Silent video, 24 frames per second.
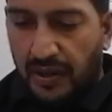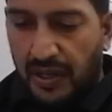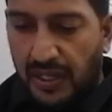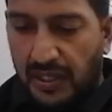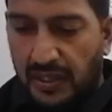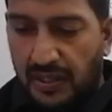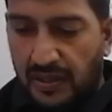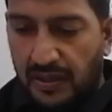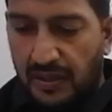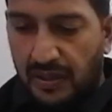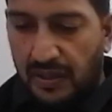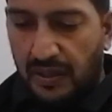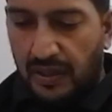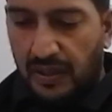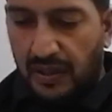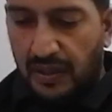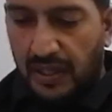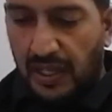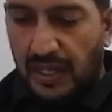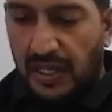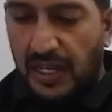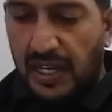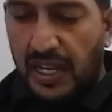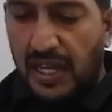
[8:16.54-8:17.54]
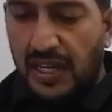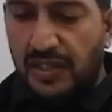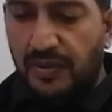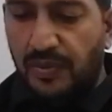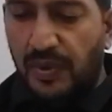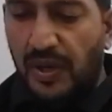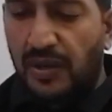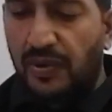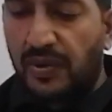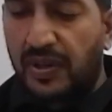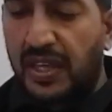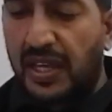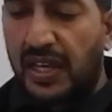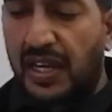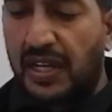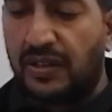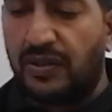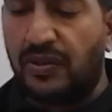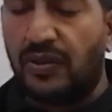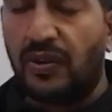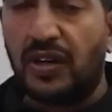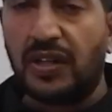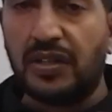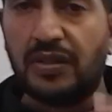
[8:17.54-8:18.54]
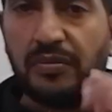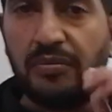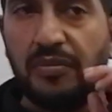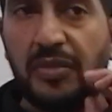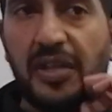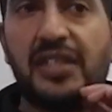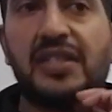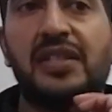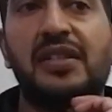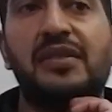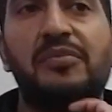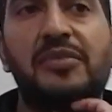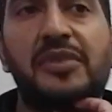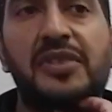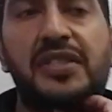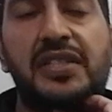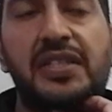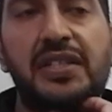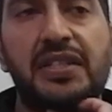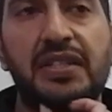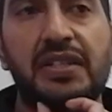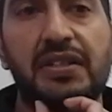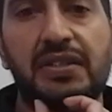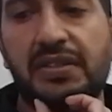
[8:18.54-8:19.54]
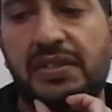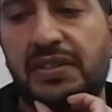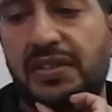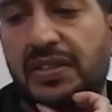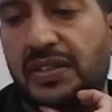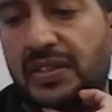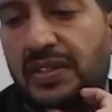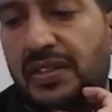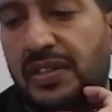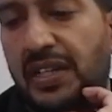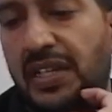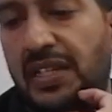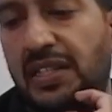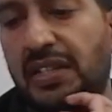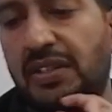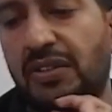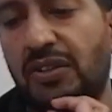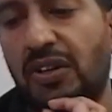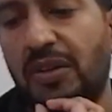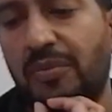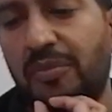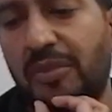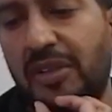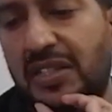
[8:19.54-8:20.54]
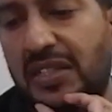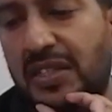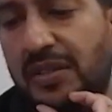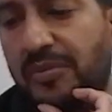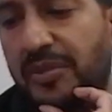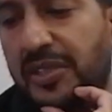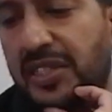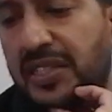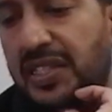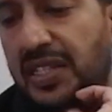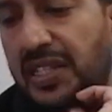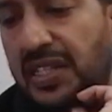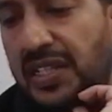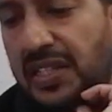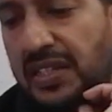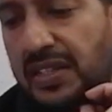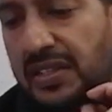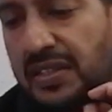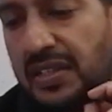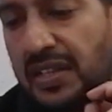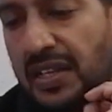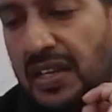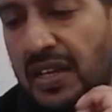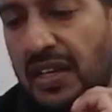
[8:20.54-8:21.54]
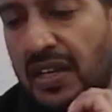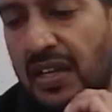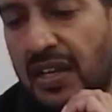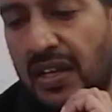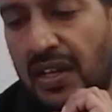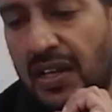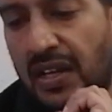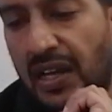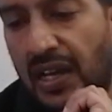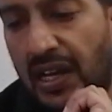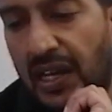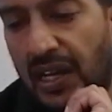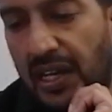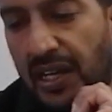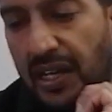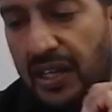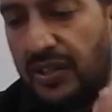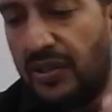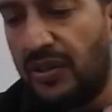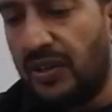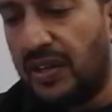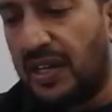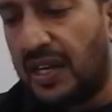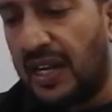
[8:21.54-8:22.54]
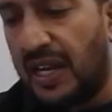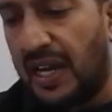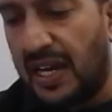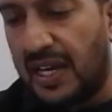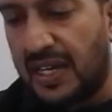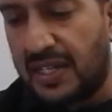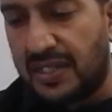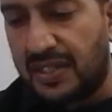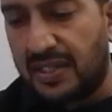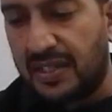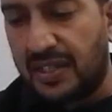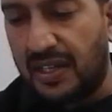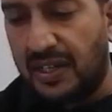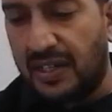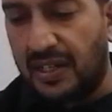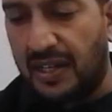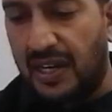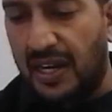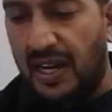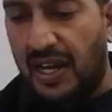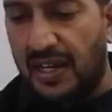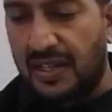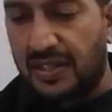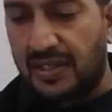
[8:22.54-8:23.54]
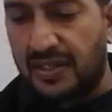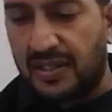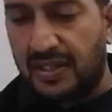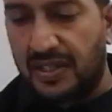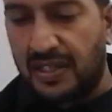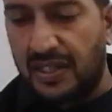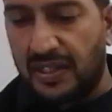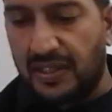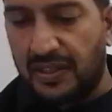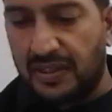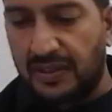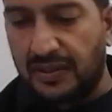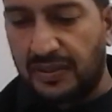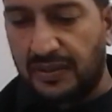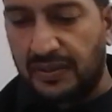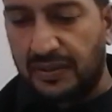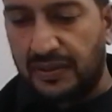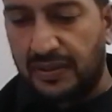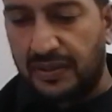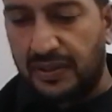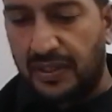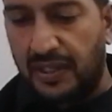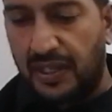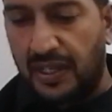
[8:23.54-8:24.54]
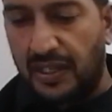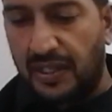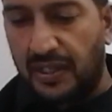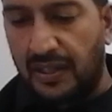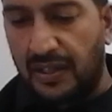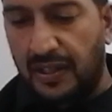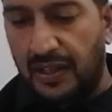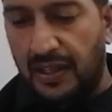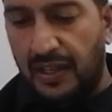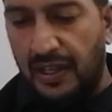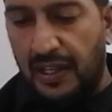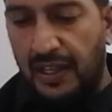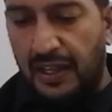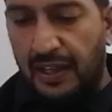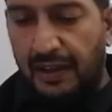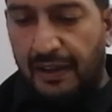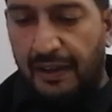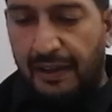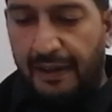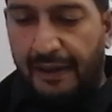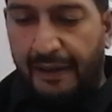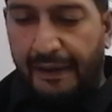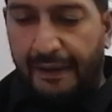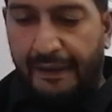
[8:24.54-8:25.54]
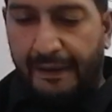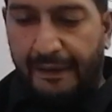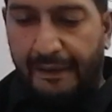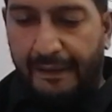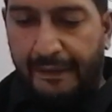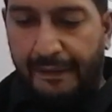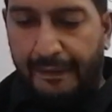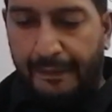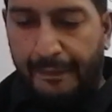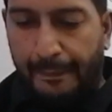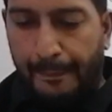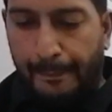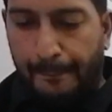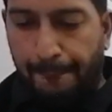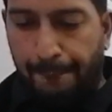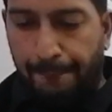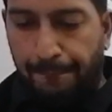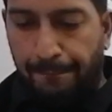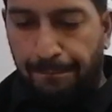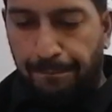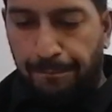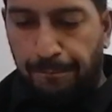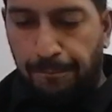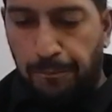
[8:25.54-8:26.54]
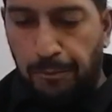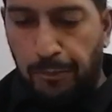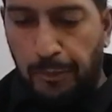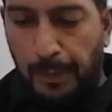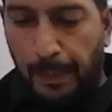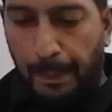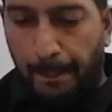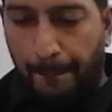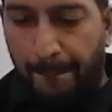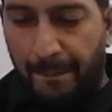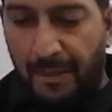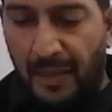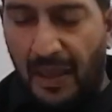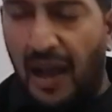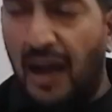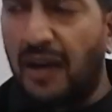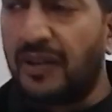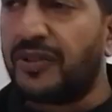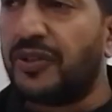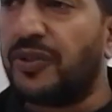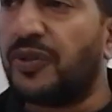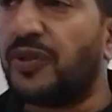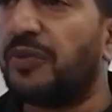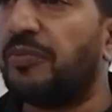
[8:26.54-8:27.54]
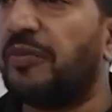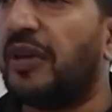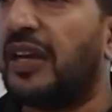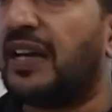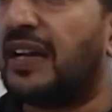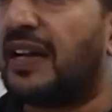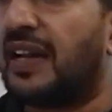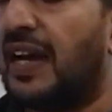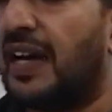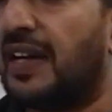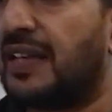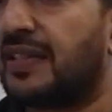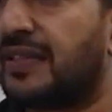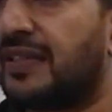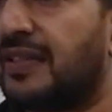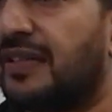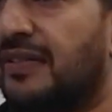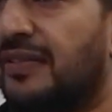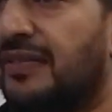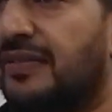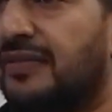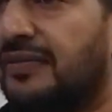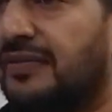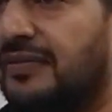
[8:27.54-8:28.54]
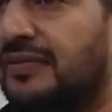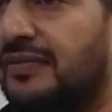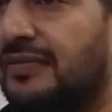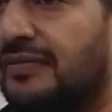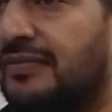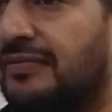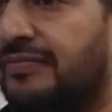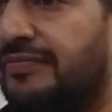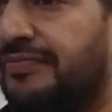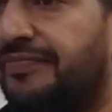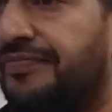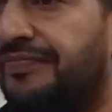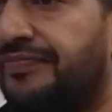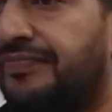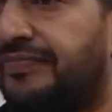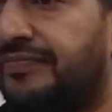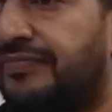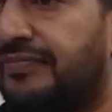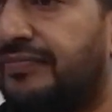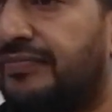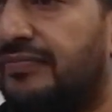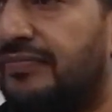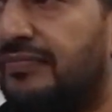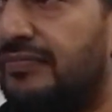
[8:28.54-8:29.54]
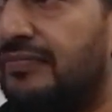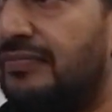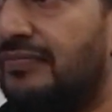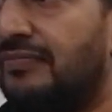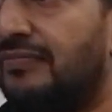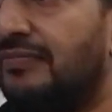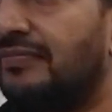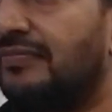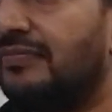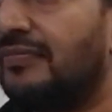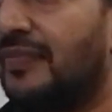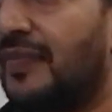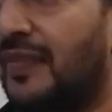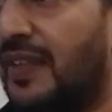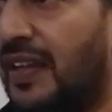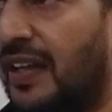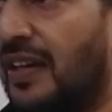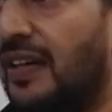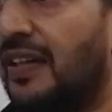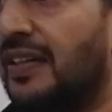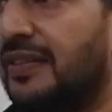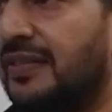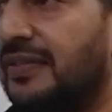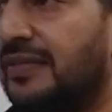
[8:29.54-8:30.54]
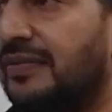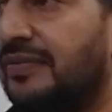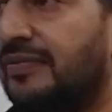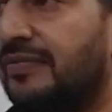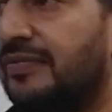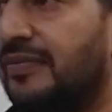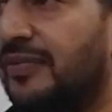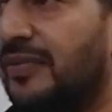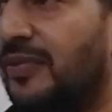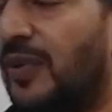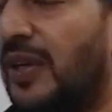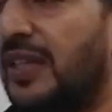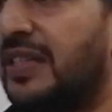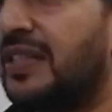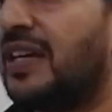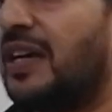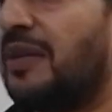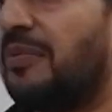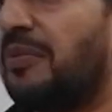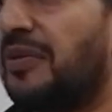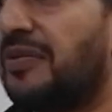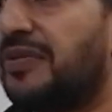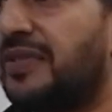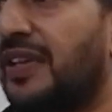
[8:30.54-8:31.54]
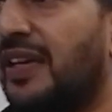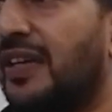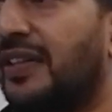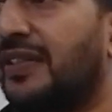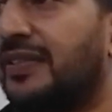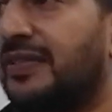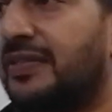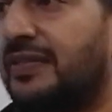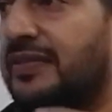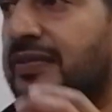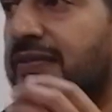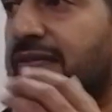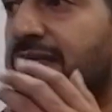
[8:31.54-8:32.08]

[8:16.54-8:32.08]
Right? Then the next we're looking at non-metal materials. Right? The non-metal materials are your glass and glass steel. Right? Um, how do you make glass? Sand. Yeah. What type of sand?